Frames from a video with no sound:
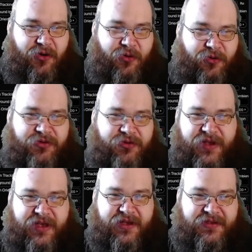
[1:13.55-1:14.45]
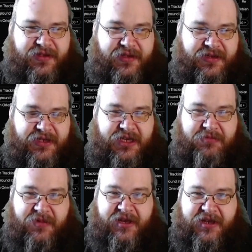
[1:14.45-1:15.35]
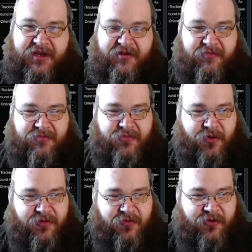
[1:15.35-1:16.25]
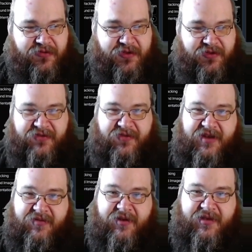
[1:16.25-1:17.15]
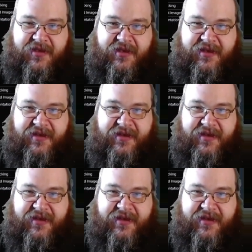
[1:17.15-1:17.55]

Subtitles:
Old things keep getting more and more views and favorites